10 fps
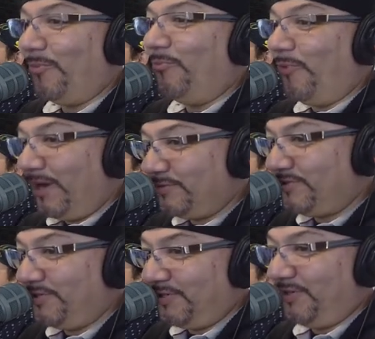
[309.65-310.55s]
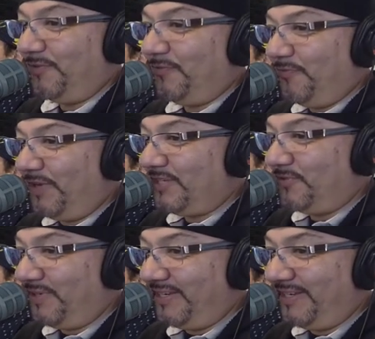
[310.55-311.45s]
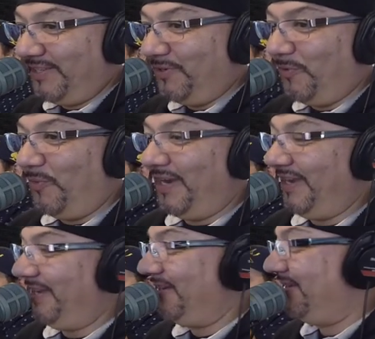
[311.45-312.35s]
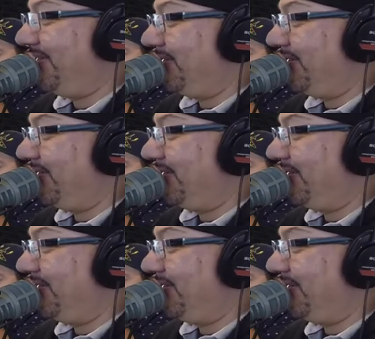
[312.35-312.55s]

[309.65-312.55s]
Brown Sugar featuring Lil Wayne. So you're yep.